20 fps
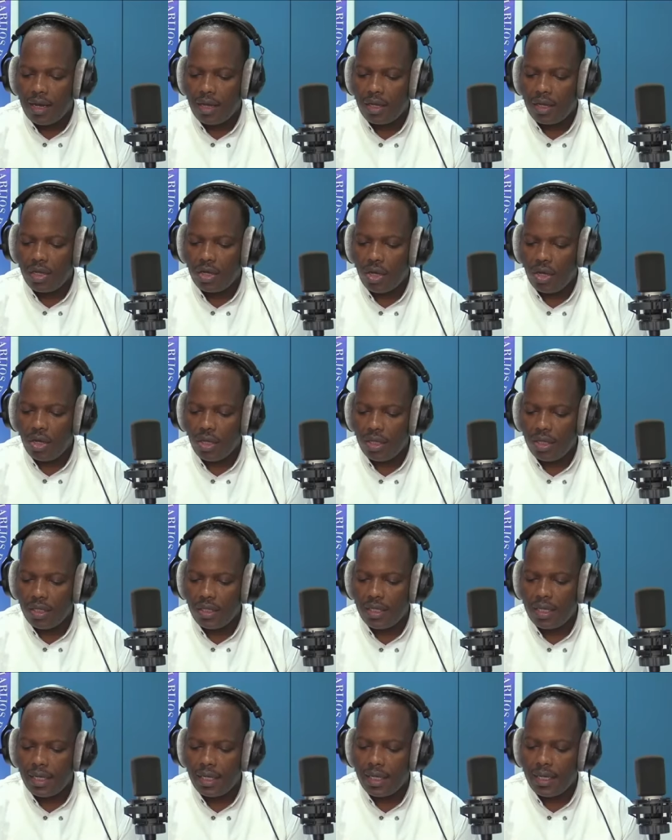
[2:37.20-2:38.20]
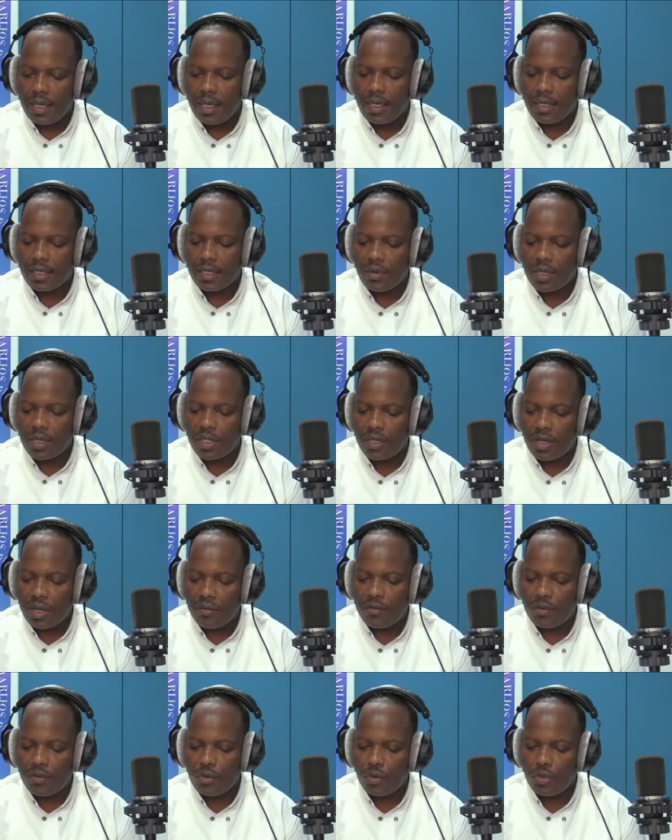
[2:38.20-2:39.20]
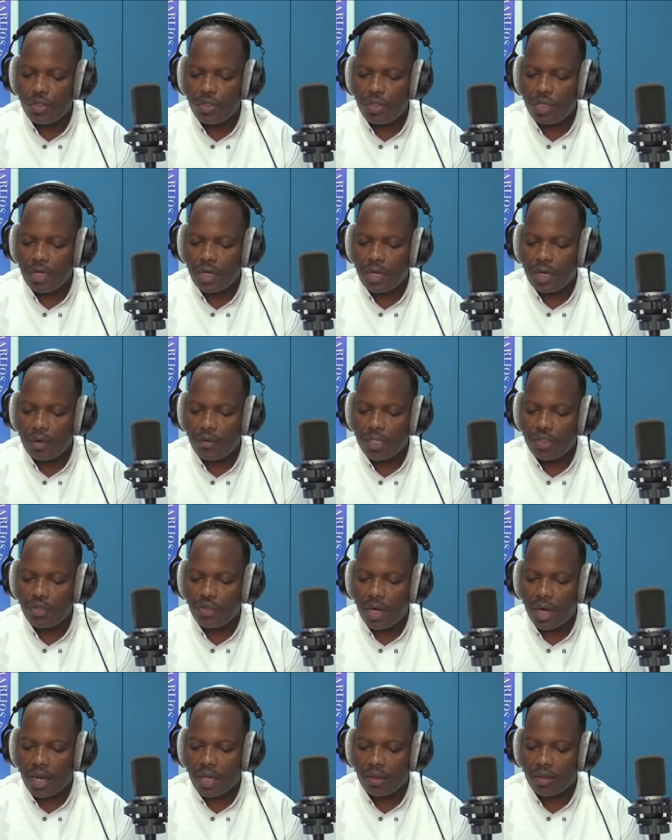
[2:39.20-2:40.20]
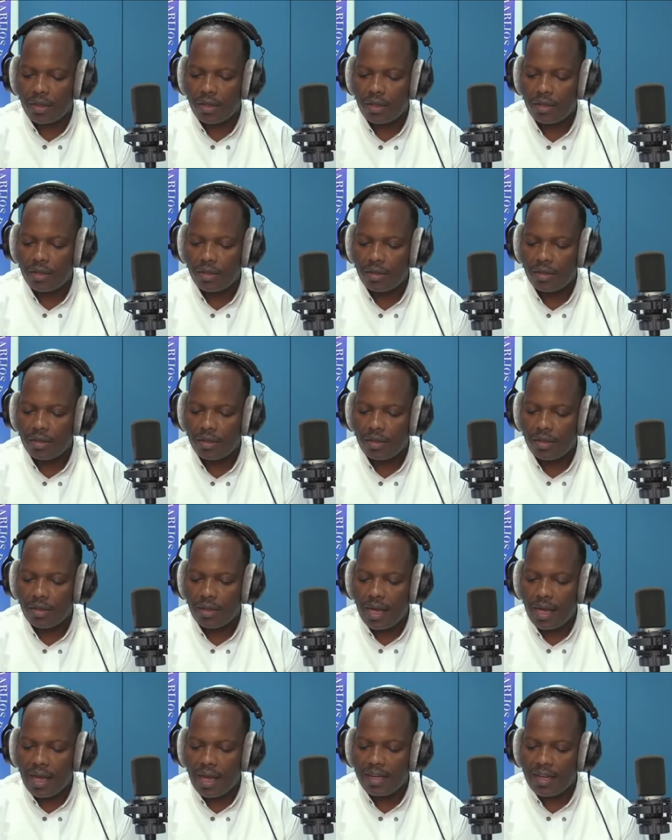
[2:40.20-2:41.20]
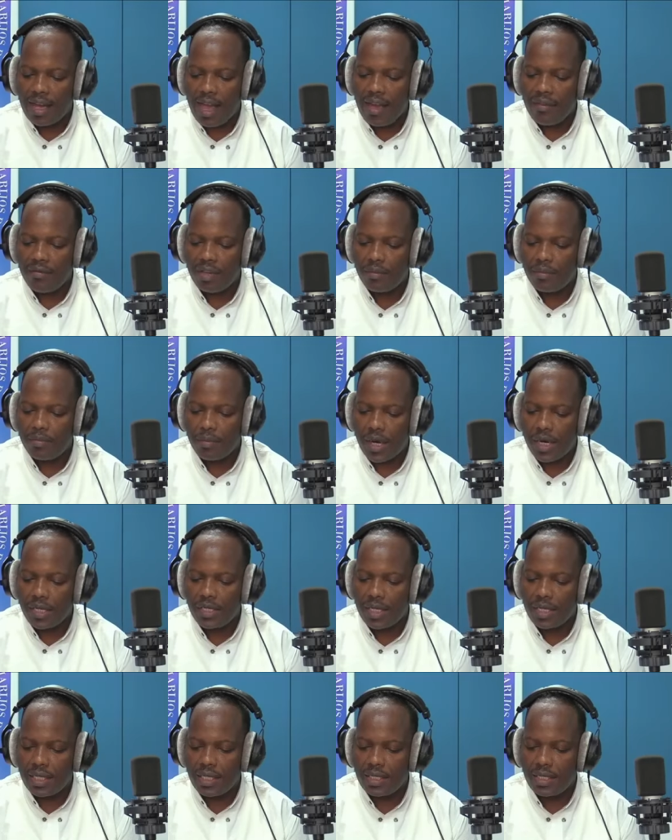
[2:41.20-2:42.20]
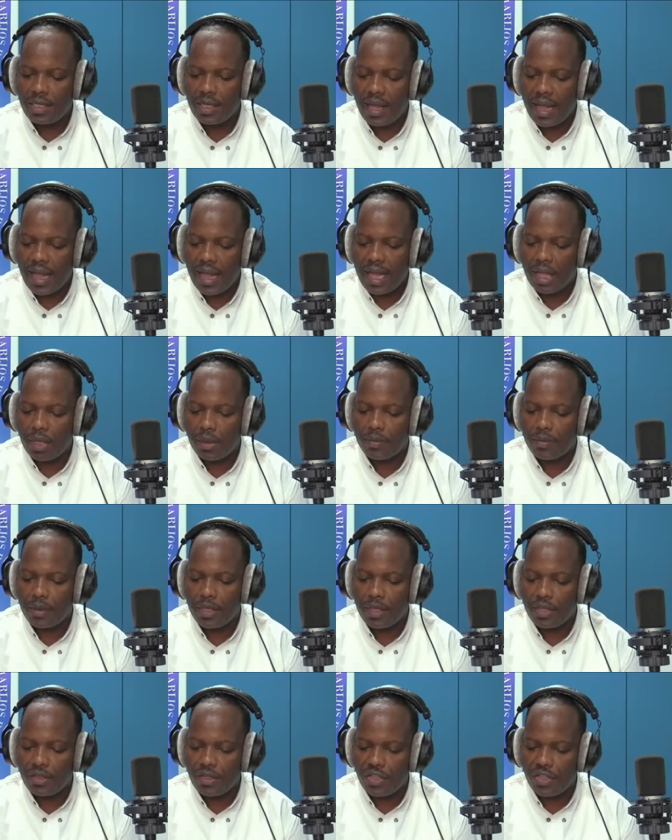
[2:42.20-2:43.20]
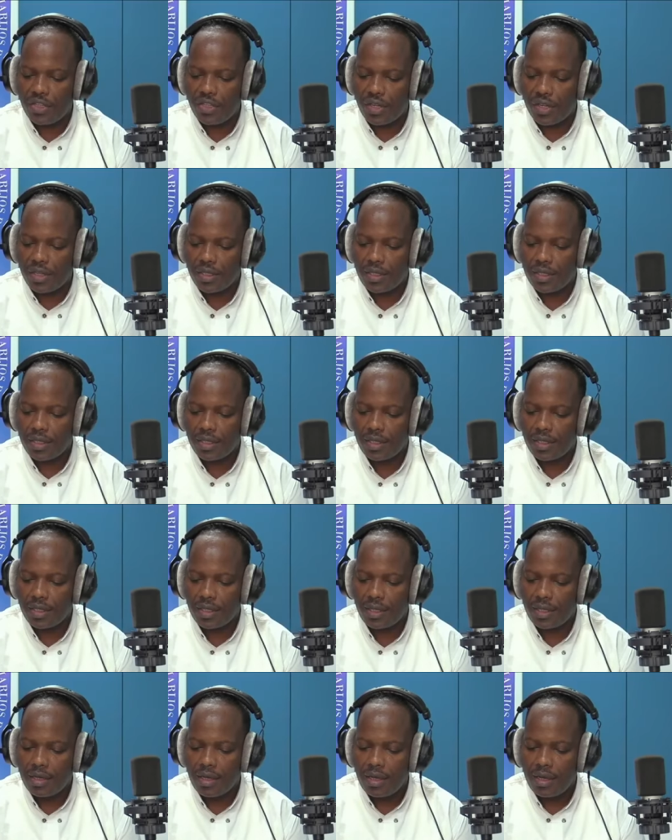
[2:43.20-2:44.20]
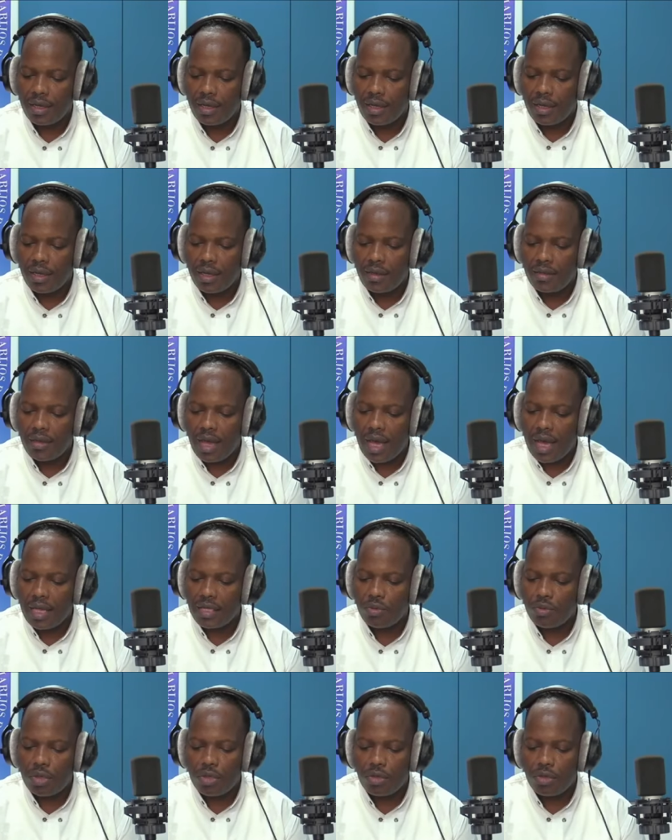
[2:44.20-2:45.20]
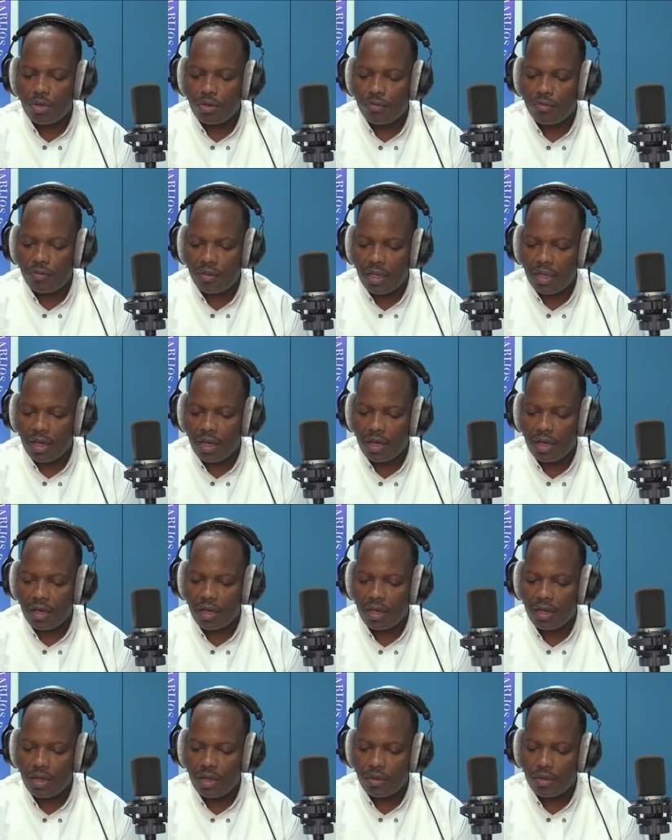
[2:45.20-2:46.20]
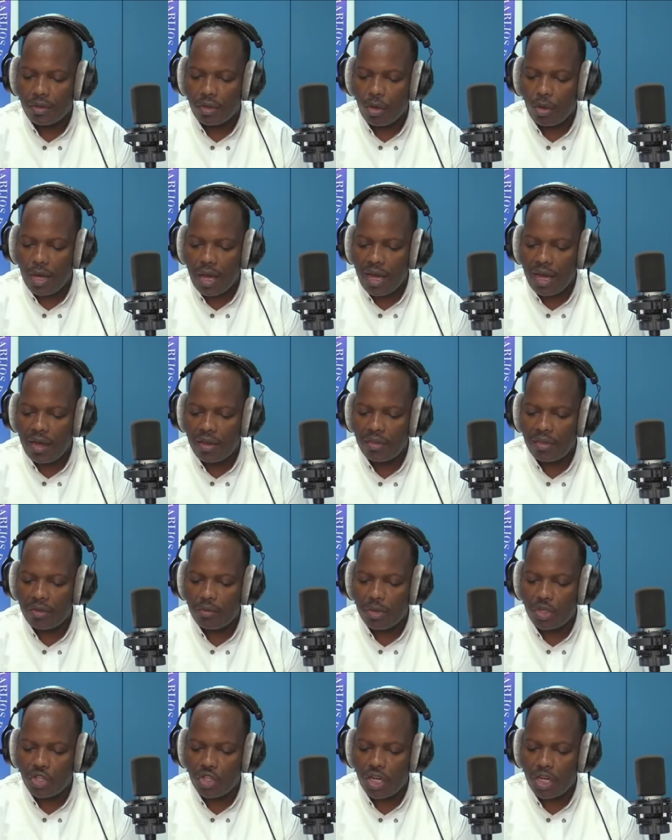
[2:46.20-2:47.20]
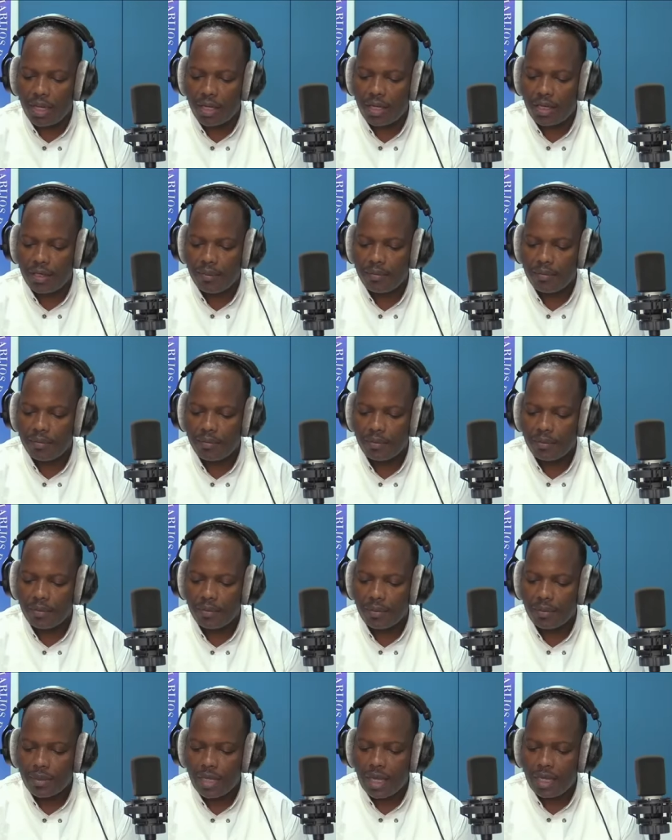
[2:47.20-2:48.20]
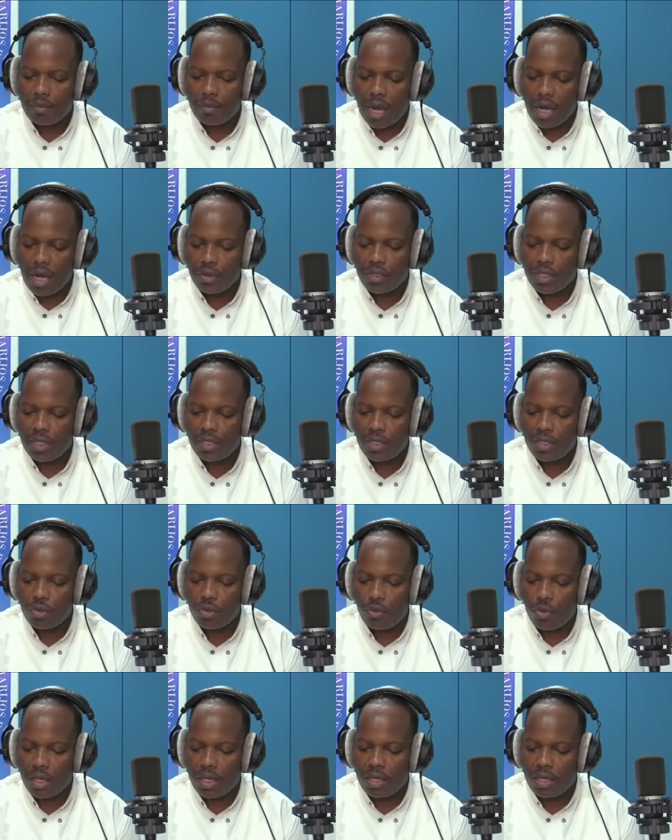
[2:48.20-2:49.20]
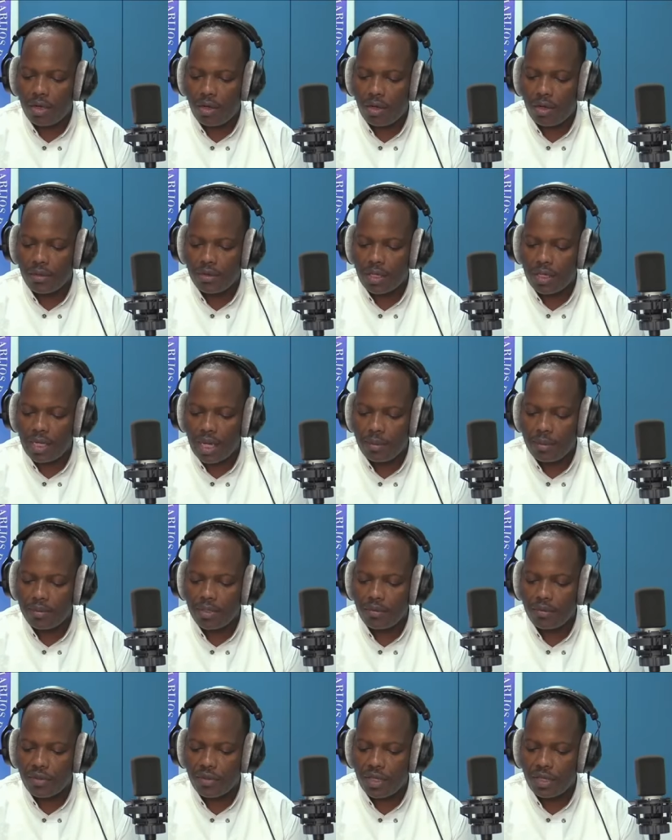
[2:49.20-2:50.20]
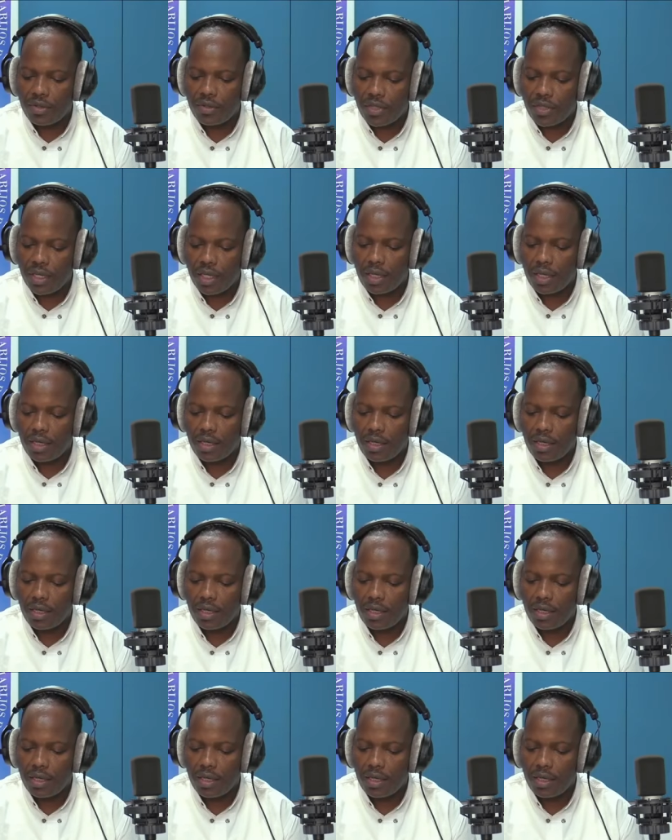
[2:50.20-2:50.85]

God is our refuge and our strength, an ever present help in distress. Thus we do not fear, though earth be shaken, and mountains quake on the depths of the sea,